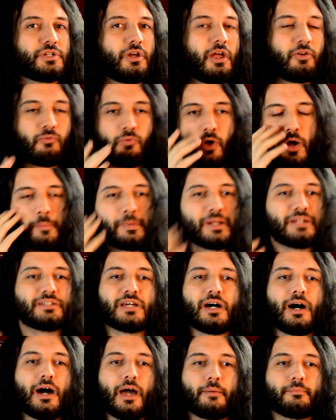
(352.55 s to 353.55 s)
In Roman
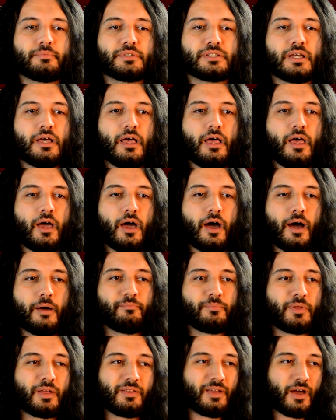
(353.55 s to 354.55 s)
times,
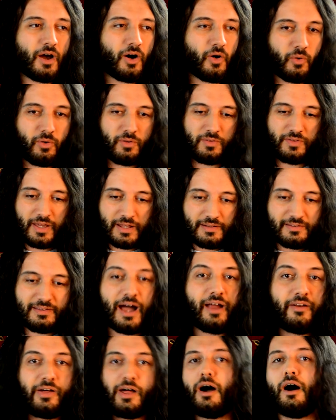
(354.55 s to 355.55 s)
the entire